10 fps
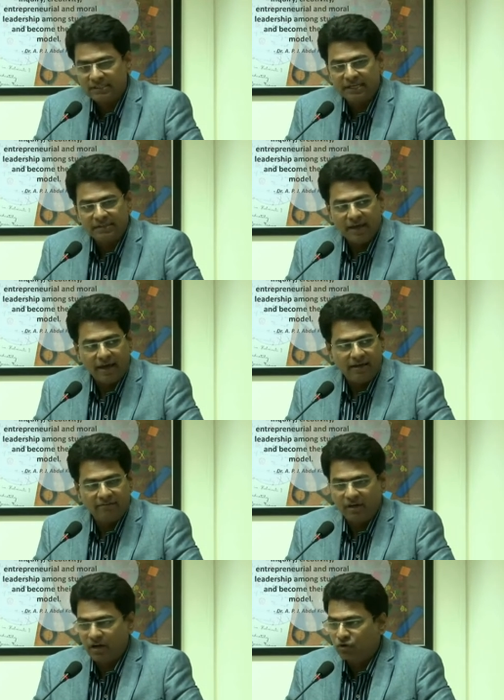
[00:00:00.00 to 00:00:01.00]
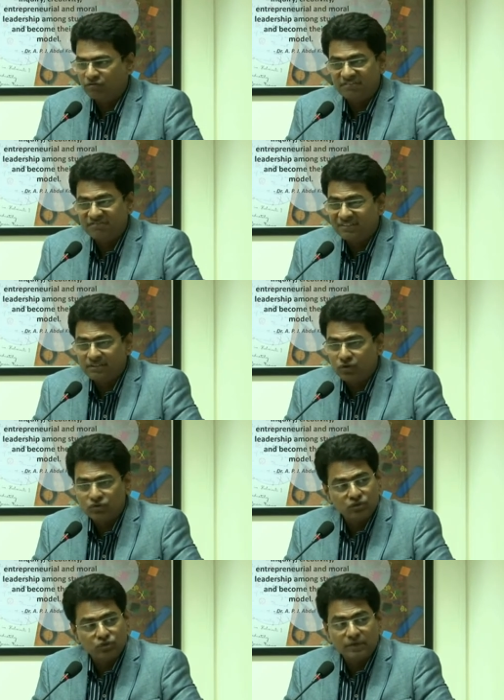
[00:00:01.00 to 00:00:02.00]
that they have around
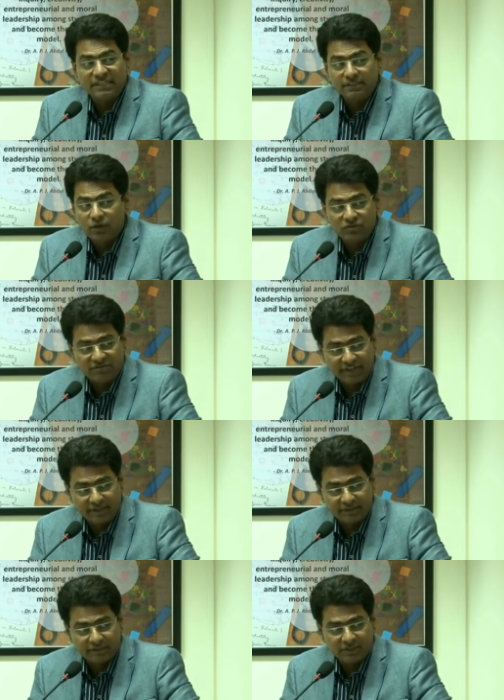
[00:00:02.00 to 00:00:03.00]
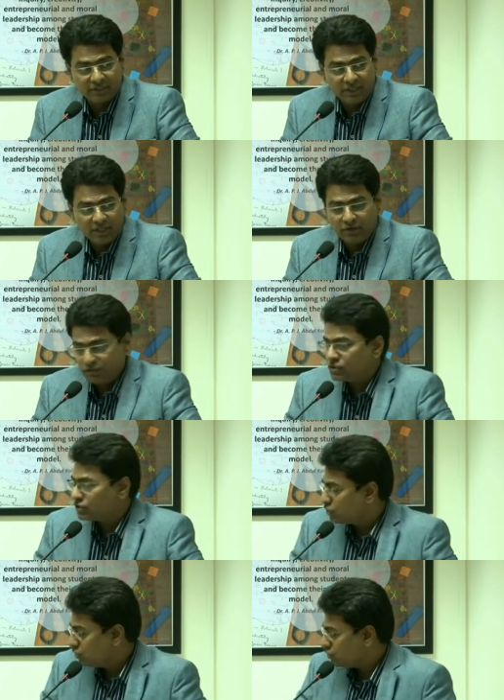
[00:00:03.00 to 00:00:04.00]
15,000 to 20,000 fighters which
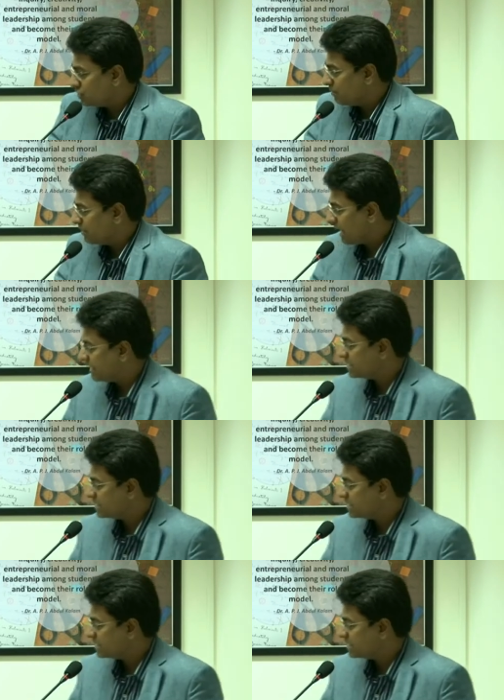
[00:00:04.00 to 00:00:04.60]
is huge number, and